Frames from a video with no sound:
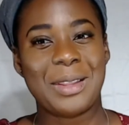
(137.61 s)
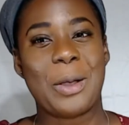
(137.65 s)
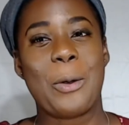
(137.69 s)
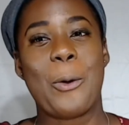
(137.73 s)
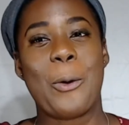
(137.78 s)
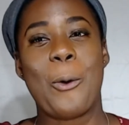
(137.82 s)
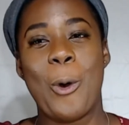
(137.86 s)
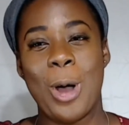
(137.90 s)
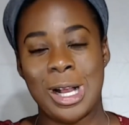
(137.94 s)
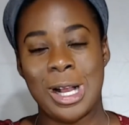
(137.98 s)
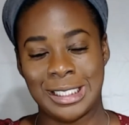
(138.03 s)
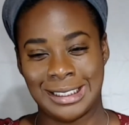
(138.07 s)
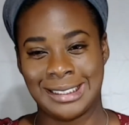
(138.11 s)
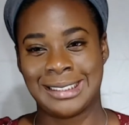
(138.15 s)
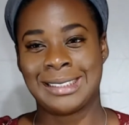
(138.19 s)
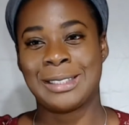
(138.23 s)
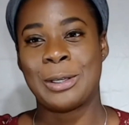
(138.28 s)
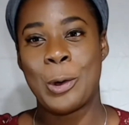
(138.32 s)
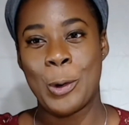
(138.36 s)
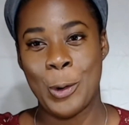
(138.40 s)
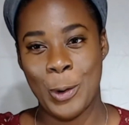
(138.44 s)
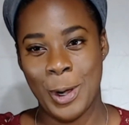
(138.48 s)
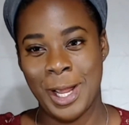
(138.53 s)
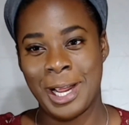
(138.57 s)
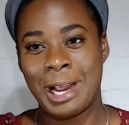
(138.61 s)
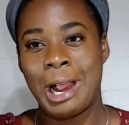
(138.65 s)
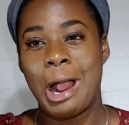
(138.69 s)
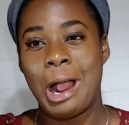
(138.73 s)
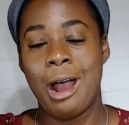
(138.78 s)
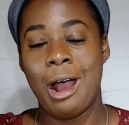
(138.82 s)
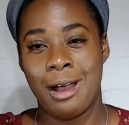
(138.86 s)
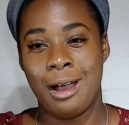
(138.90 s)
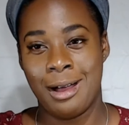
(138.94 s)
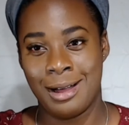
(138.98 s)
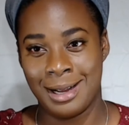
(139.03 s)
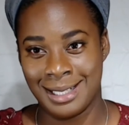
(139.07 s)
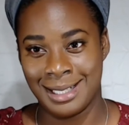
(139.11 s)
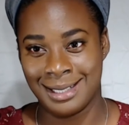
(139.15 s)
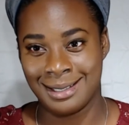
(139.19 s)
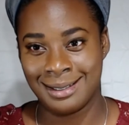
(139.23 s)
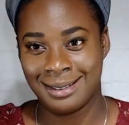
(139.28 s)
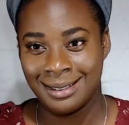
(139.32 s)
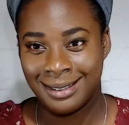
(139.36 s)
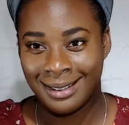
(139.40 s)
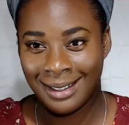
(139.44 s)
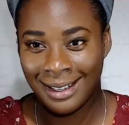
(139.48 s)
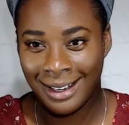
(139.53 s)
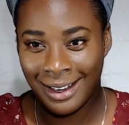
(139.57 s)
what's going on
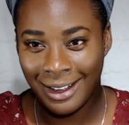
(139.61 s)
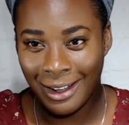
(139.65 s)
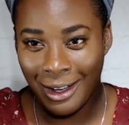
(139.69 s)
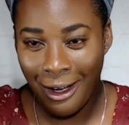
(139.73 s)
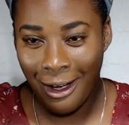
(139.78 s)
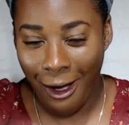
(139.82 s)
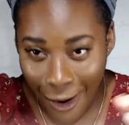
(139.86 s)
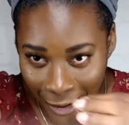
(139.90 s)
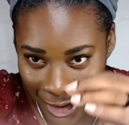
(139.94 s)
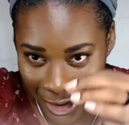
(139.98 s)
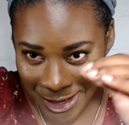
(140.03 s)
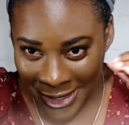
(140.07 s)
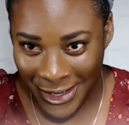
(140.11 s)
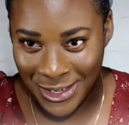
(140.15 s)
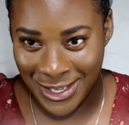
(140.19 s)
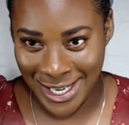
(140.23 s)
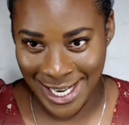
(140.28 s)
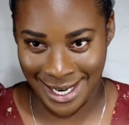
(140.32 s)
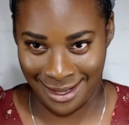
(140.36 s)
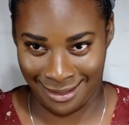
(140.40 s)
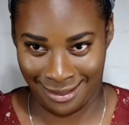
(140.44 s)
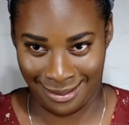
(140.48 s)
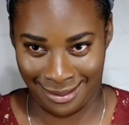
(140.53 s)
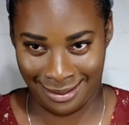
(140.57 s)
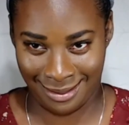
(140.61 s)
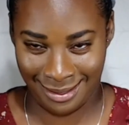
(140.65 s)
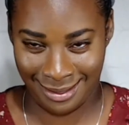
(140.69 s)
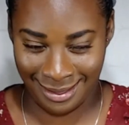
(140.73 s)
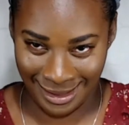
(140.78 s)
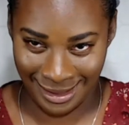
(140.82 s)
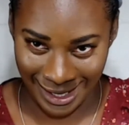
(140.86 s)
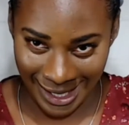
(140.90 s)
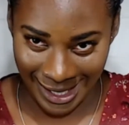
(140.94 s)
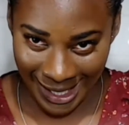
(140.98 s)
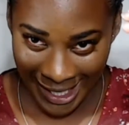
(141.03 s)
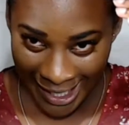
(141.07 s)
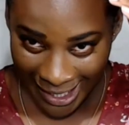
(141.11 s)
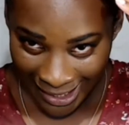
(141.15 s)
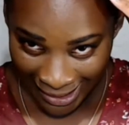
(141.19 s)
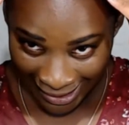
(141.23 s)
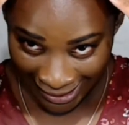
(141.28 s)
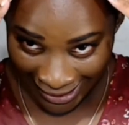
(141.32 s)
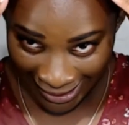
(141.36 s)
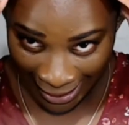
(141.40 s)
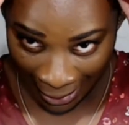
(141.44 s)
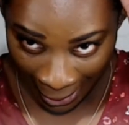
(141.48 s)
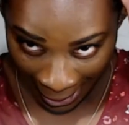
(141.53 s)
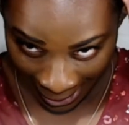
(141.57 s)
underneath.
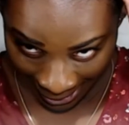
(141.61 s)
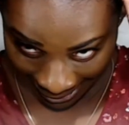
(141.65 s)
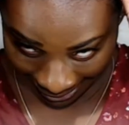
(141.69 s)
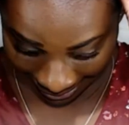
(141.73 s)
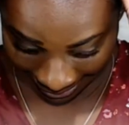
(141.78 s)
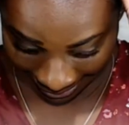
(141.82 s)
So,